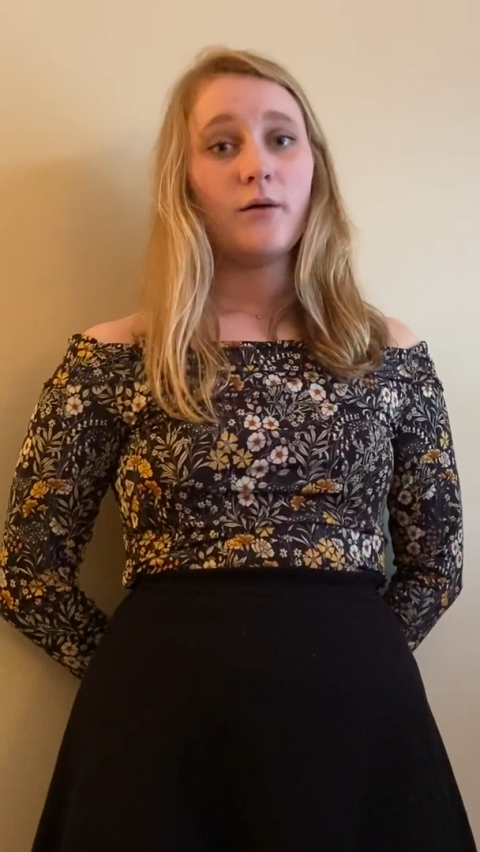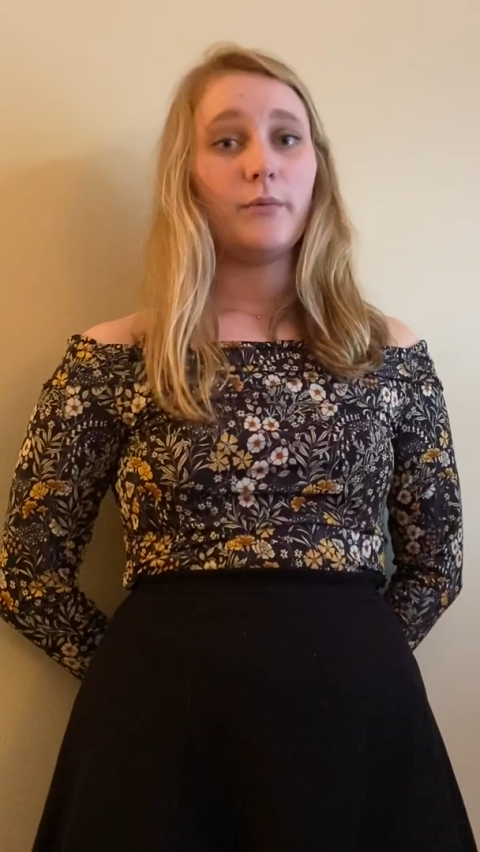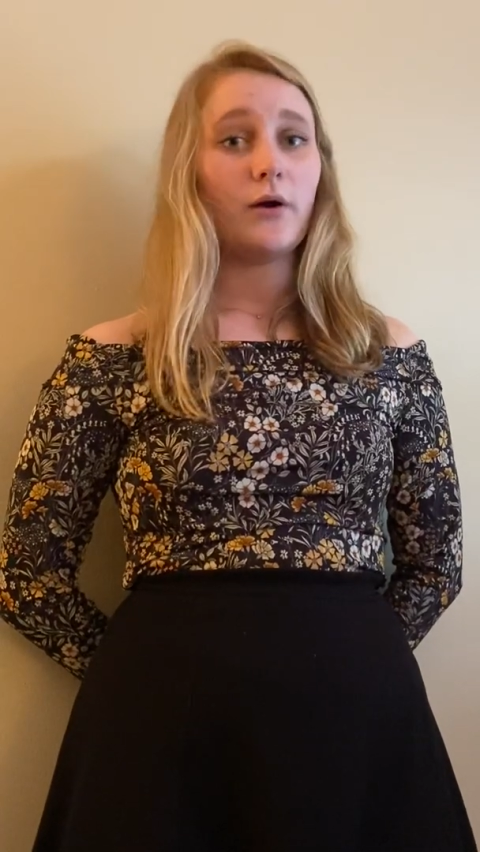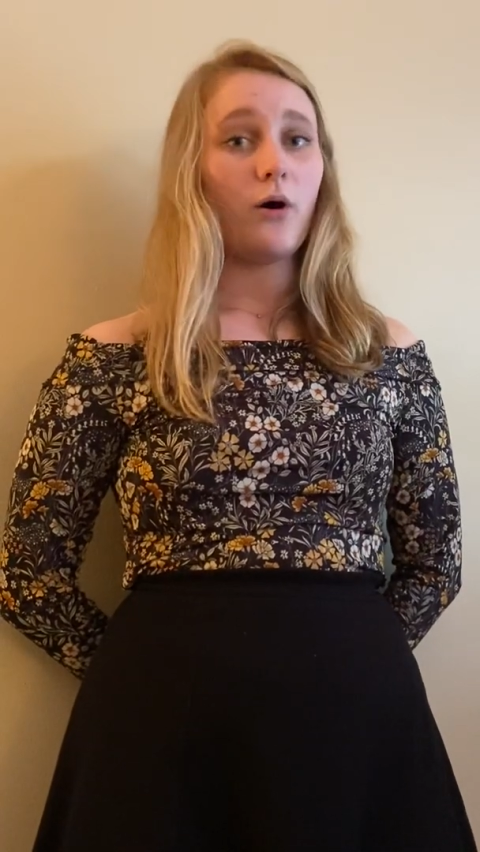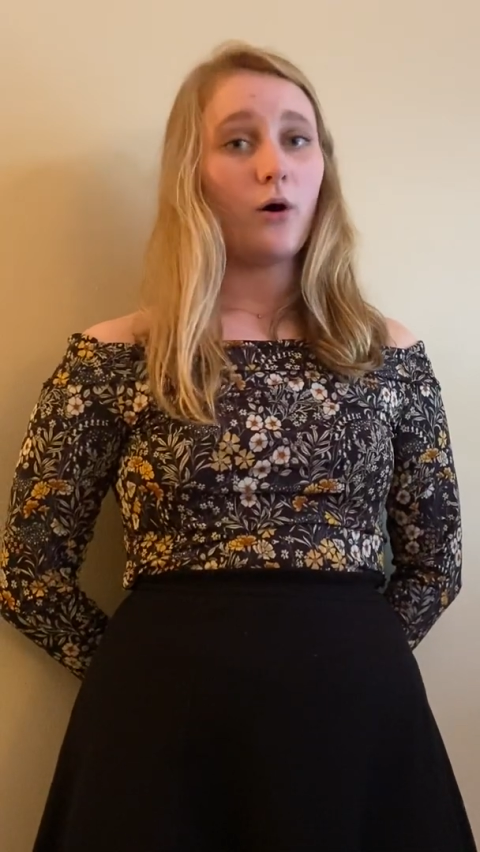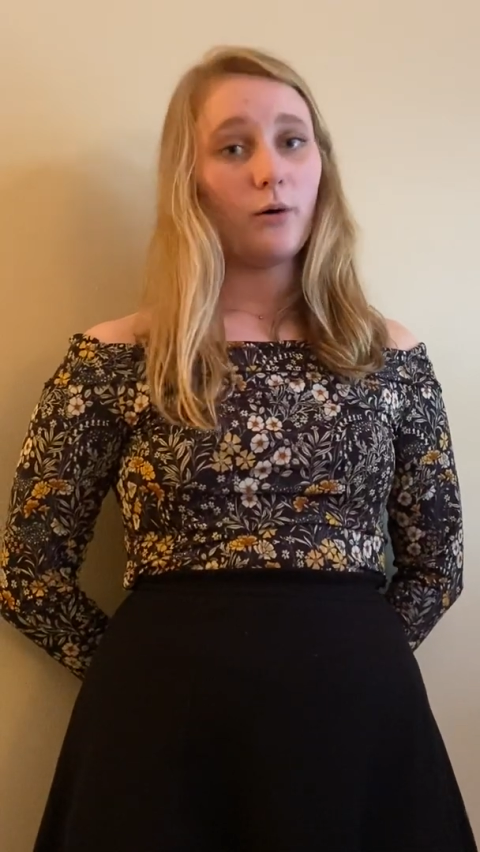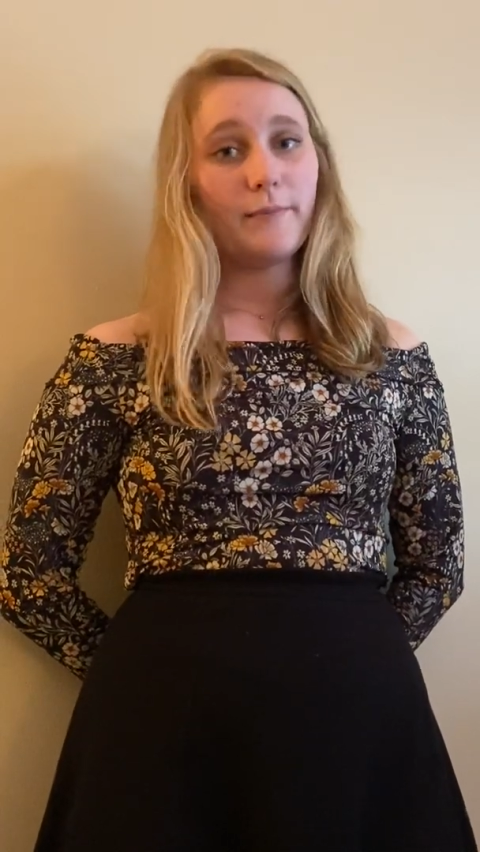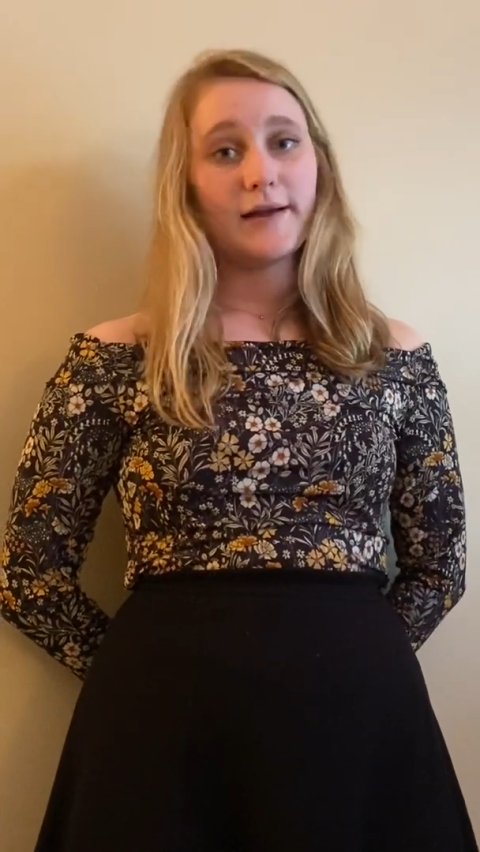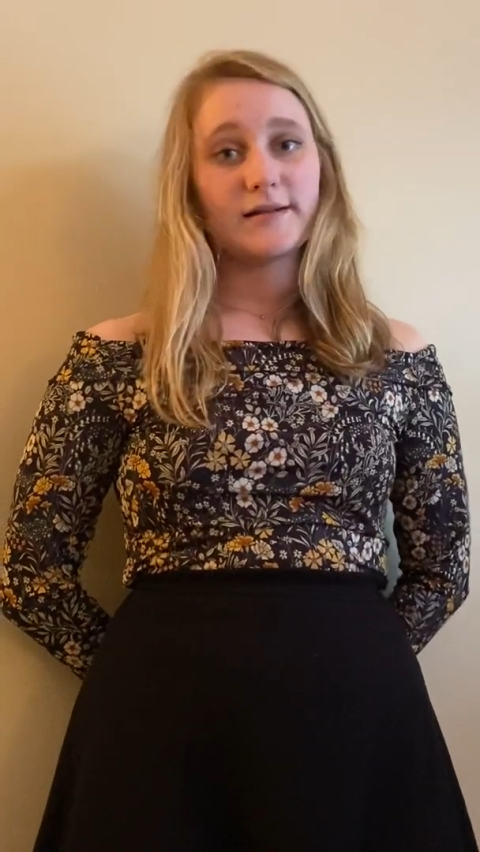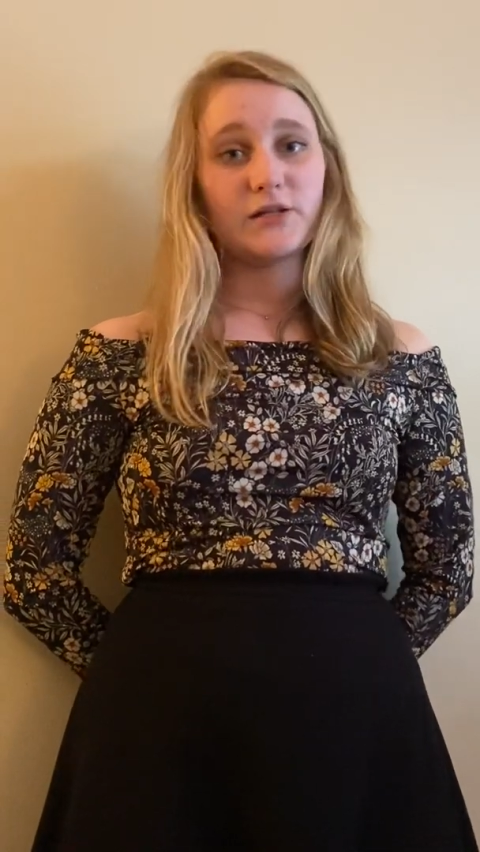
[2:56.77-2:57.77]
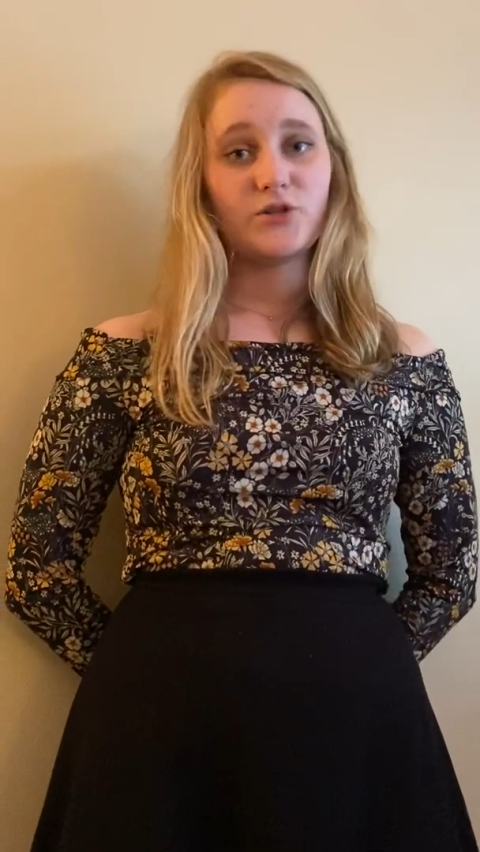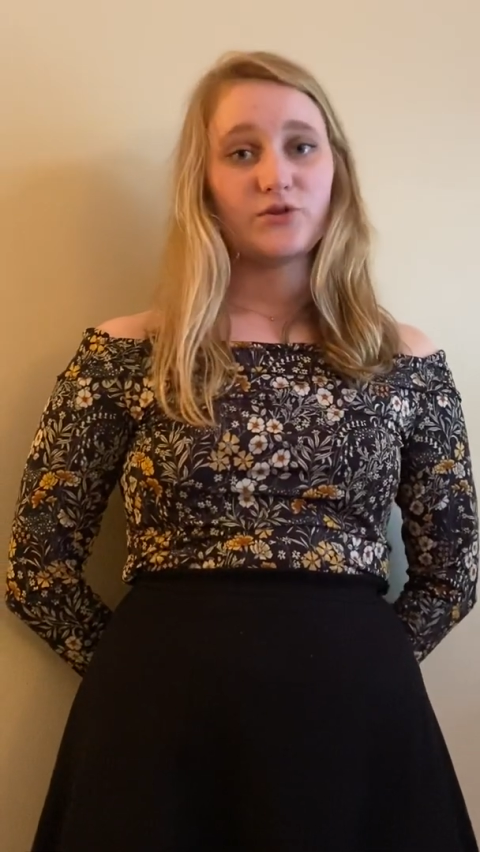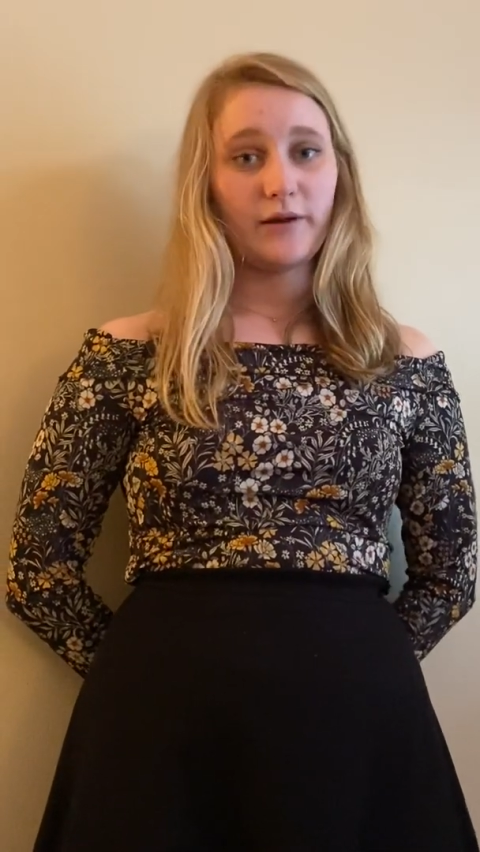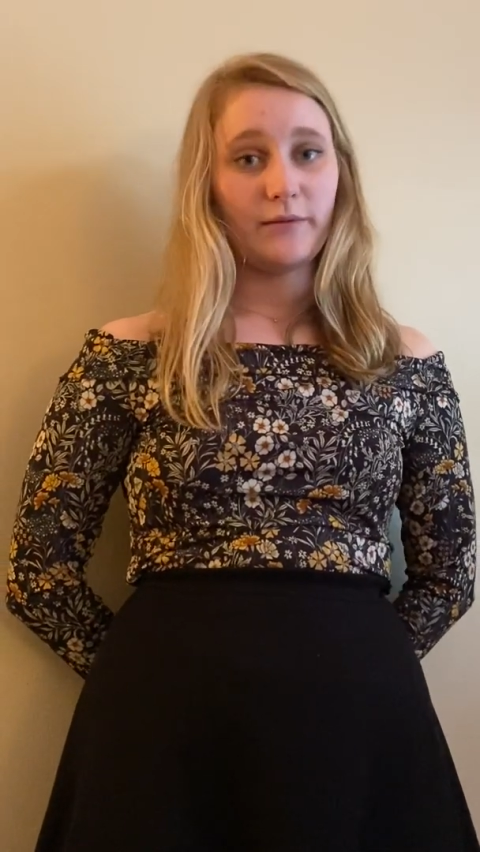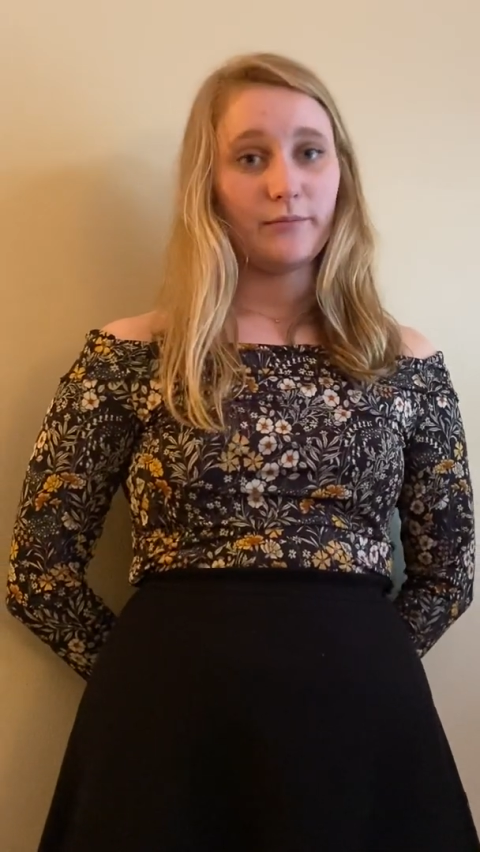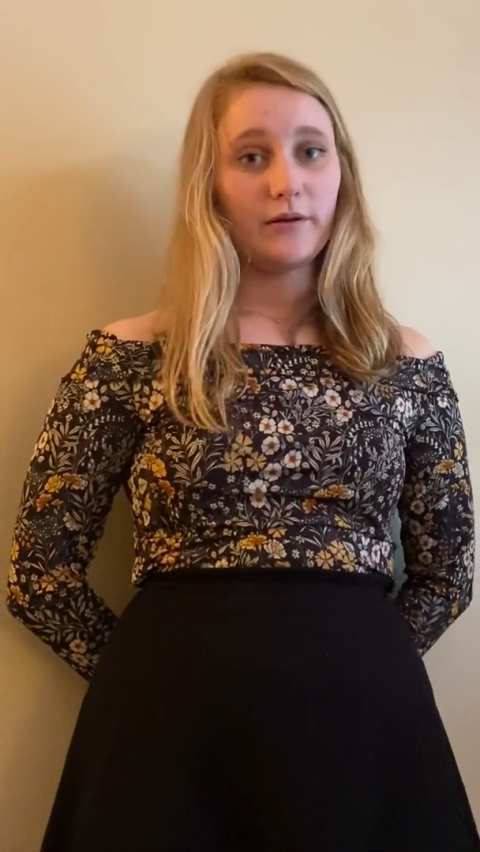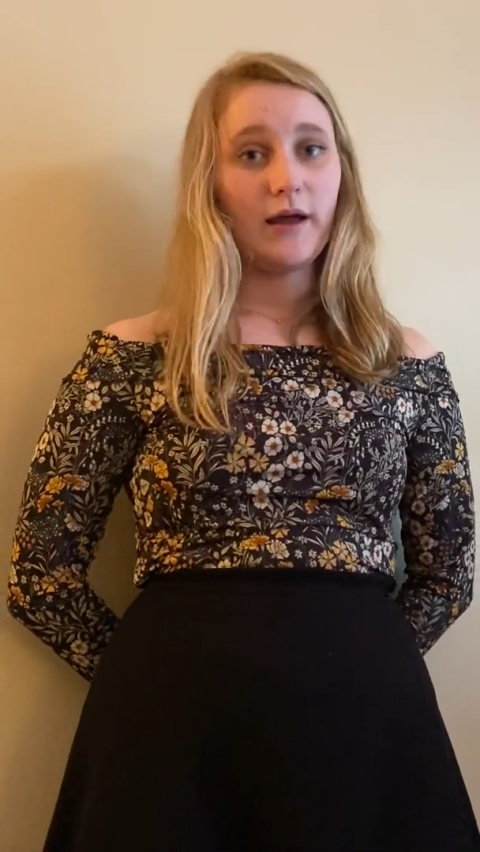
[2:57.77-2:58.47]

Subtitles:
but all mantis shrimp